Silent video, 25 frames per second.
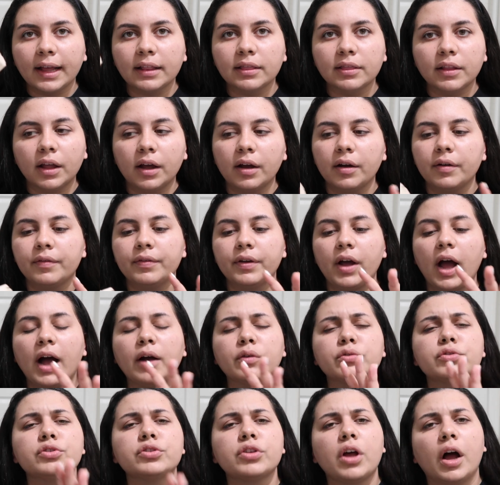I love
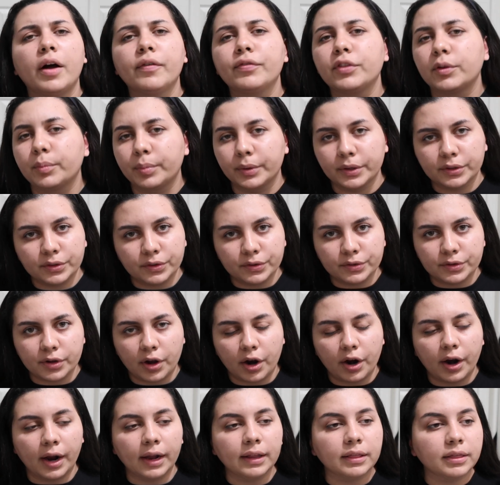how soft the bristles
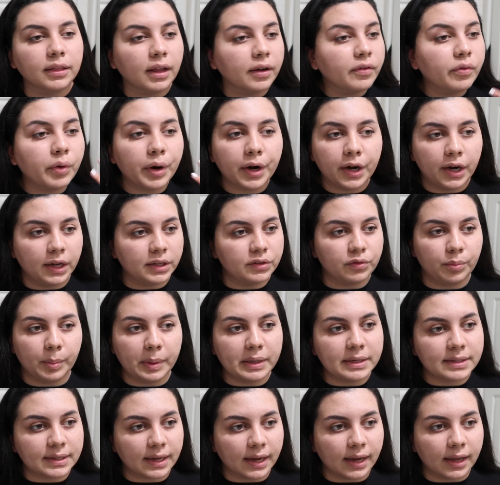are. I love what it does for
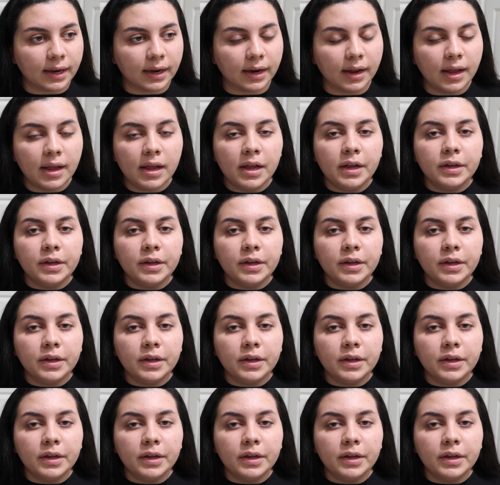my skin.